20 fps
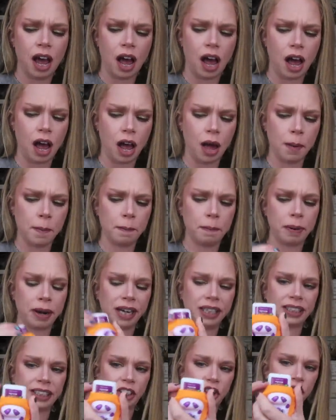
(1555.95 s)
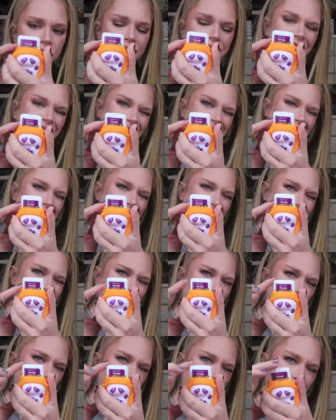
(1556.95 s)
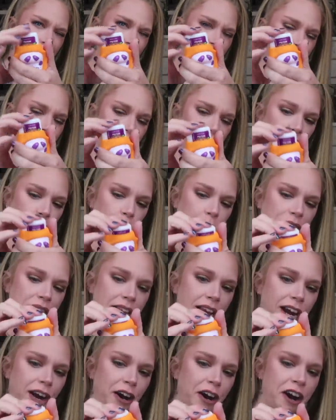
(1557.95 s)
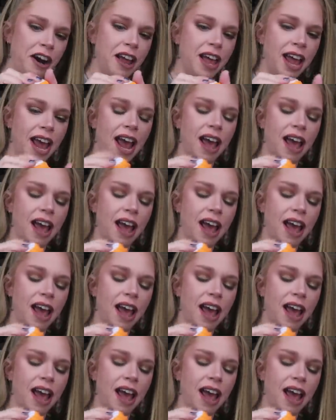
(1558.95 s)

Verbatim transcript: um, but it's just like a tiny little thing of glue in there,